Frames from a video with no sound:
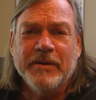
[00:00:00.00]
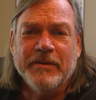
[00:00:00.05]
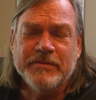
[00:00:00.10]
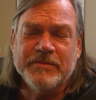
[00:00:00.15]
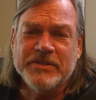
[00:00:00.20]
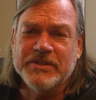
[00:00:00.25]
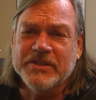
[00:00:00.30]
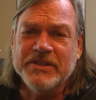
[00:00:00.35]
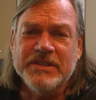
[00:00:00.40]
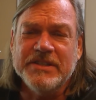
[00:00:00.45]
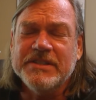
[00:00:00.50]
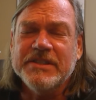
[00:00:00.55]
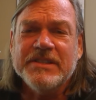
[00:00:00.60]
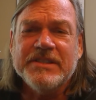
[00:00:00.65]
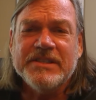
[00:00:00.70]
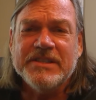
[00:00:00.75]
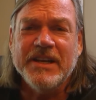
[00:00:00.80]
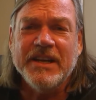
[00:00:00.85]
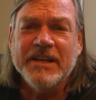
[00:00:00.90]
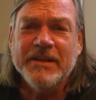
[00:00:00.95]

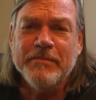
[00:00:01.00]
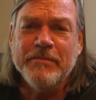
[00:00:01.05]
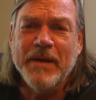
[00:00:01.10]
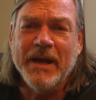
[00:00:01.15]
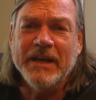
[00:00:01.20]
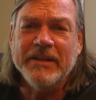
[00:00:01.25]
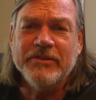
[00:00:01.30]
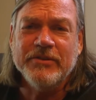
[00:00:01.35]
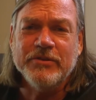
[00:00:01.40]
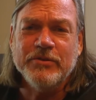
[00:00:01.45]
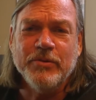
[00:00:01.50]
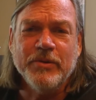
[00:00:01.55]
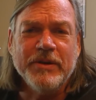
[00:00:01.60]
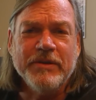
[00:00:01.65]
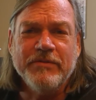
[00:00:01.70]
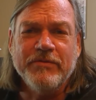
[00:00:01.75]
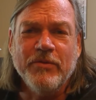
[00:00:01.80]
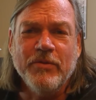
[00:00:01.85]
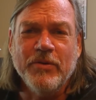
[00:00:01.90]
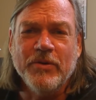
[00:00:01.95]
Jesus said in Matthew
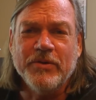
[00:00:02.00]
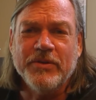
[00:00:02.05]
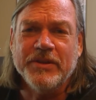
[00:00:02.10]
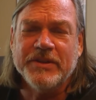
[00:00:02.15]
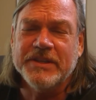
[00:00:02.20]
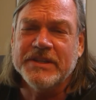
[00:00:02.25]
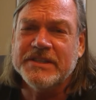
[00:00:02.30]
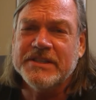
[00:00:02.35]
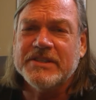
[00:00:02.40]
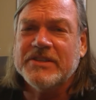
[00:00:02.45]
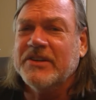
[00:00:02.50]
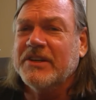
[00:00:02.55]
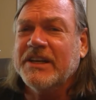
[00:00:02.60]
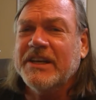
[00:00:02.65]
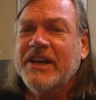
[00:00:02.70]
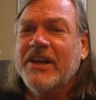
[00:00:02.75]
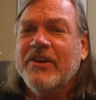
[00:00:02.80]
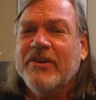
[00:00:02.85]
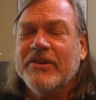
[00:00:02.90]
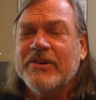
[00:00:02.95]
24 that this is going to
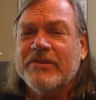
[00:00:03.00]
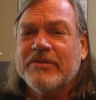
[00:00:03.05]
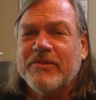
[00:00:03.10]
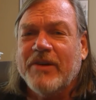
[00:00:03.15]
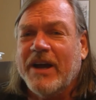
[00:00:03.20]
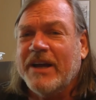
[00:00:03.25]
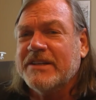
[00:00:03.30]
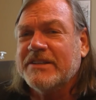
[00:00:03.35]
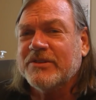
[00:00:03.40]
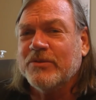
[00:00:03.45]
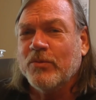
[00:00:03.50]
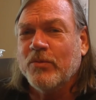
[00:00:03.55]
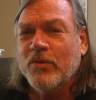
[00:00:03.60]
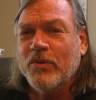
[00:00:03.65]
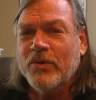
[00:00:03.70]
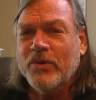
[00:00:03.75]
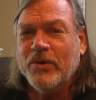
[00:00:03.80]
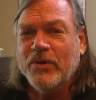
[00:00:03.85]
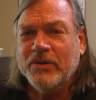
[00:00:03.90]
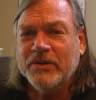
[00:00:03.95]
characterize the
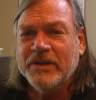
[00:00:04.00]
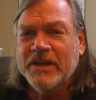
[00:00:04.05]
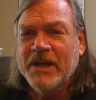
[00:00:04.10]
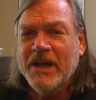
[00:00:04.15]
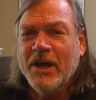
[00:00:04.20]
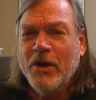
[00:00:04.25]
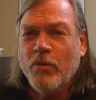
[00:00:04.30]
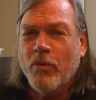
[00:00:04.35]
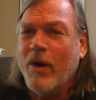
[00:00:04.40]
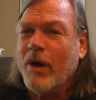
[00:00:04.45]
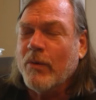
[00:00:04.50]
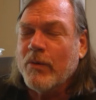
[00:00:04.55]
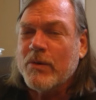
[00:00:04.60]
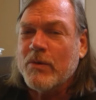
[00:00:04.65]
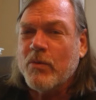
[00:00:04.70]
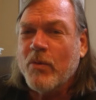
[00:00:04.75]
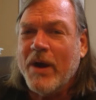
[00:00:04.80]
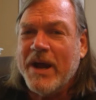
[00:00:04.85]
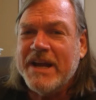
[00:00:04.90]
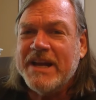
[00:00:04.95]
world while we're
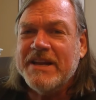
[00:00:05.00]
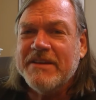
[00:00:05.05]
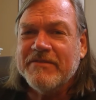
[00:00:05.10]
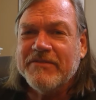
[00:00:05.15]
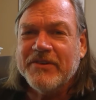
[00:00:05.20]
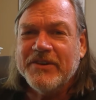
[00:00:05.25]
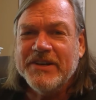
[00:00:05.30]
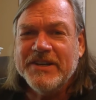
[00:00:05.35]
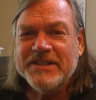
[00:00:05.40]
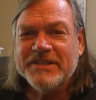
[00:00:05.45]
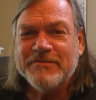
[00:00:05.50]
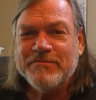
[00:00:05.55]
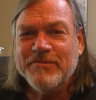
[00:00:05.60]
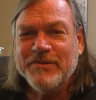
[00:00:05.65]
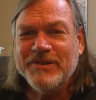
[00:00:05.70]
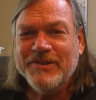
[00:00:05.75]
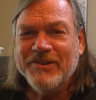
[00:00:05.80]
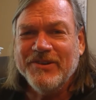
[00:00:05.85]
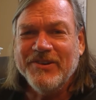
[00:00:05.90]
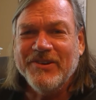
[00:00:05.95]
waiting for His
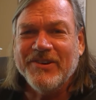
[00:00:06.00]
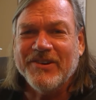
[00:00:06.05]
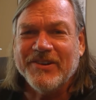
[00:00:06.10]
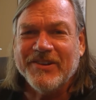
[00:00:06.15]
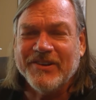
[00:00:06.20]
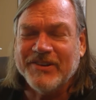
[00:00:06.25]
return.